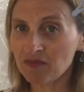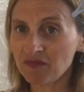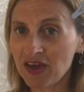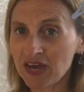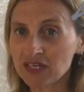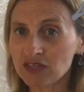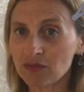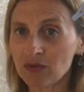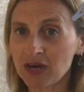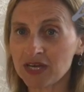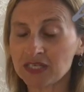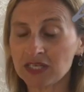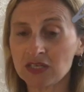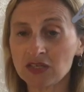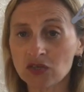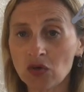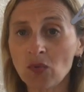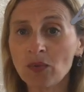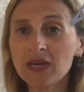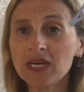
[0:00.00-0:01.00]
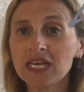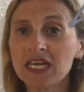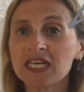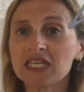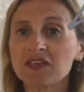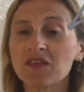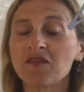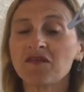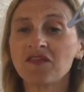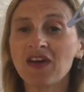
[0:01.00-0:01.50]
factorising, so we need
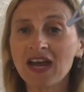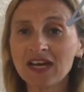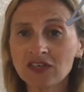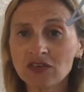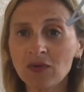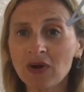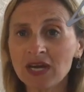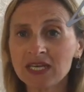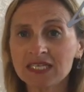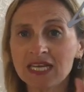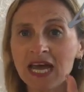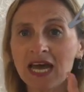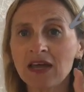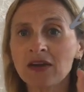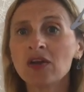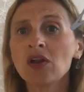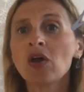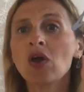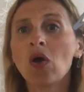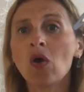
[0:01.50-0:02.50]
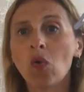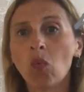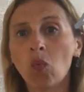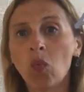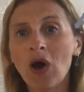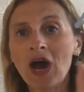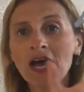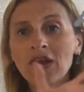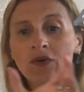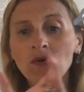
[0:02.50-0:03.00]
to factorise out
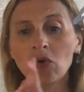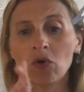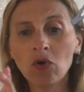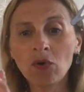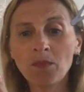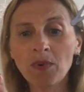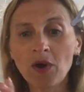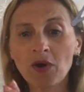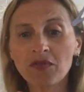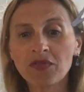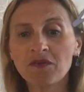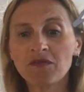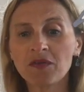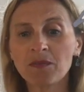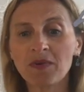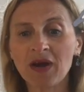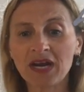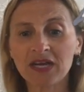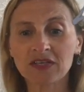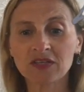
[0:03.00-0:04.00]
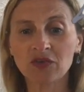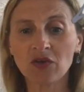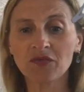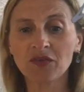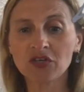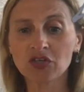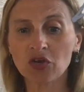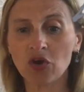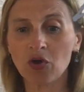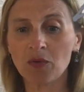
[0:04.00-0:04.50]
one or both of the brackets on the
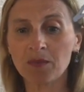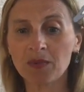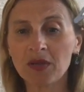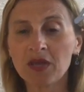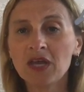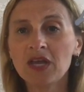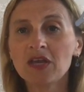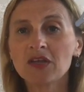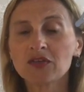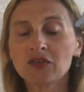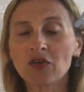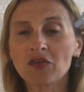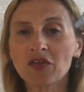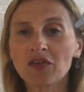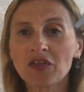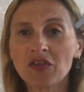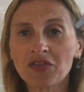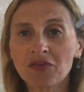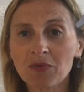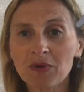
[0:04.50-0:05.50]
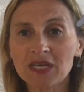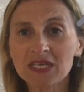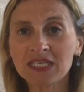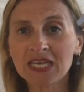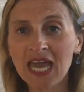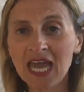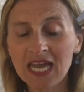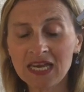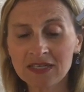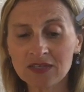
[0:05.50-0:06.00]
top so that the 3's
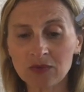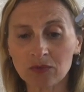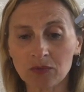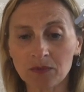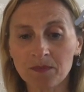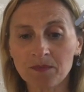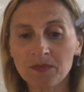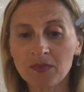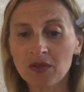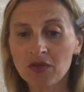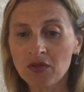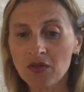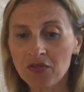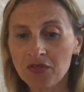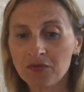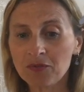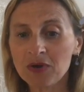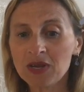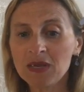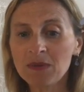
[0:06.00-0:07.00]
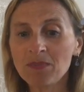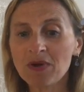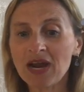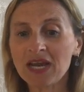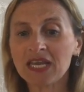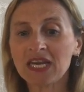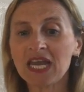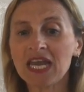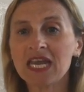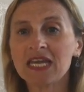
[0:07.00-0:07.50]
cancel. 3
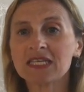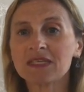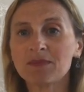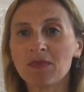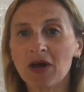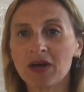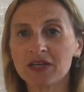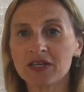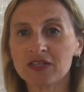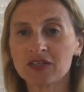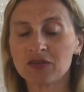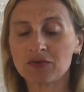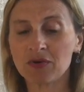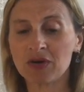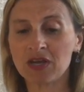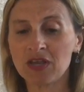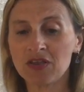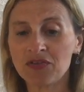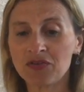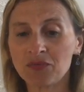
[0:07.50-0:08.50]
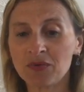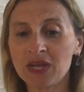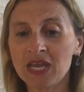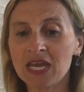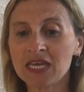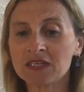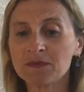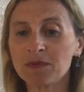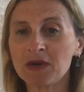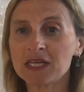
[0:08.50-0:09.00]
bracket x minus 3,
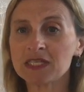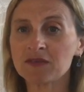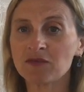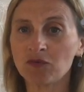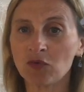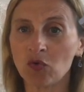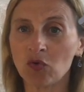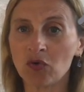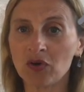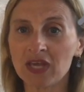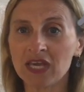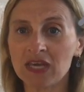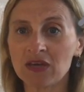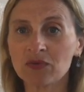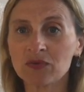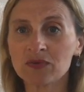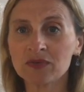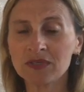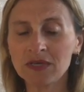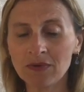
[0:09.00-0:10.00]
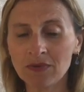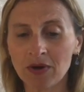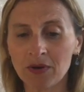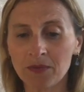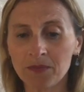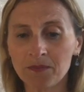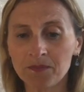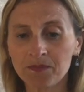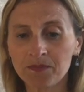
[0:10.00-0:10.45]
3x plus 4 equals 0.